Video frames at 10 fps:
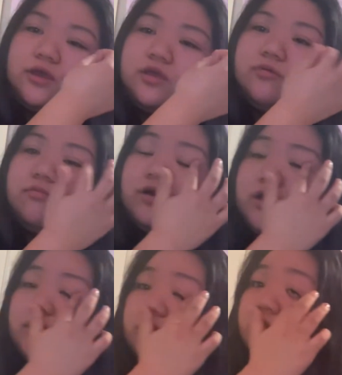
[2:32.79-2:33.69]
I don't
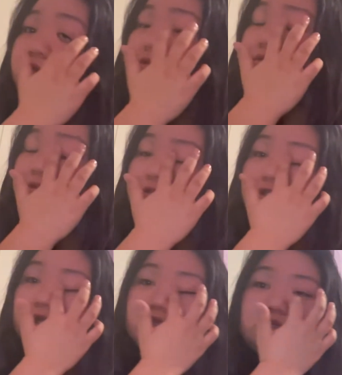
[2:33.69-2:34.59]
mind
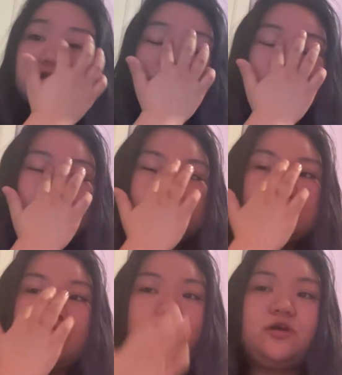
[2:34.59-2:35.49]
Jay touches me
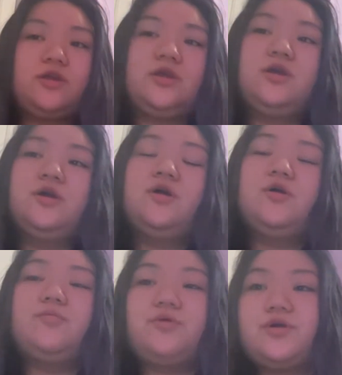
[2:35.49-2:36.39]
or my
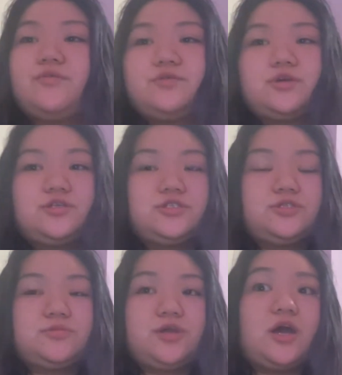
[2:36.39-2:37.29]
boyfriend touches
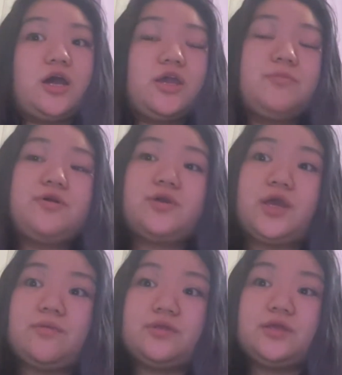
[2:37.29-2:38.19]
me. I am
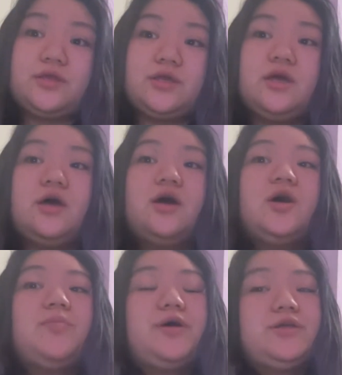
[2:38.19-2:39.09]
okay with it.
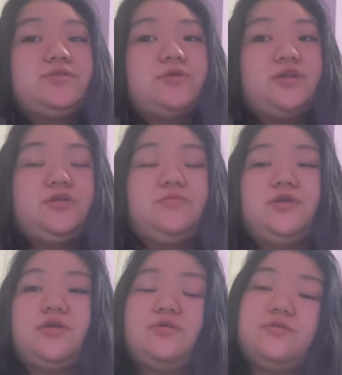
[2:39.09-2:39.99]
But it's random
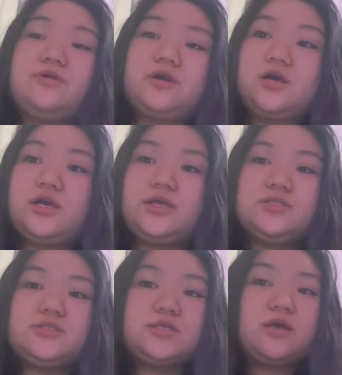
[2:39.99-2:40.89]
like guy
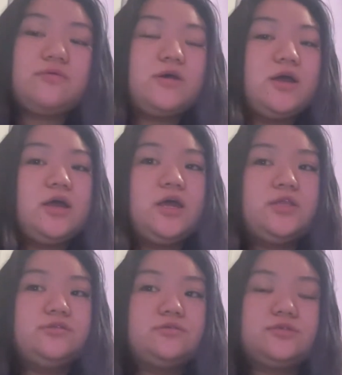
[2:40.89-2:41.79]
and stuff
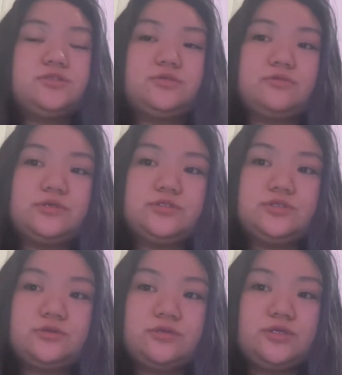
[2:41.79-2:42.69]
and it's, it's
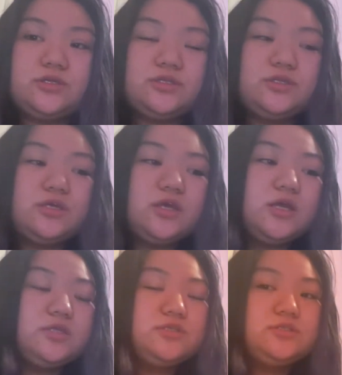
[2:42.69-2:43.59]
Julian
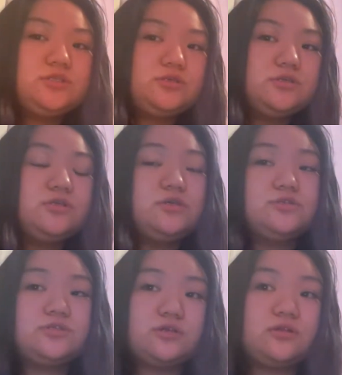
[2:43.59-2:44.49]
and he he
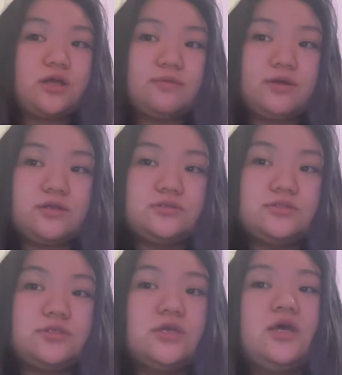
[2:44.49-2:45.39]
goes to the clubhouse.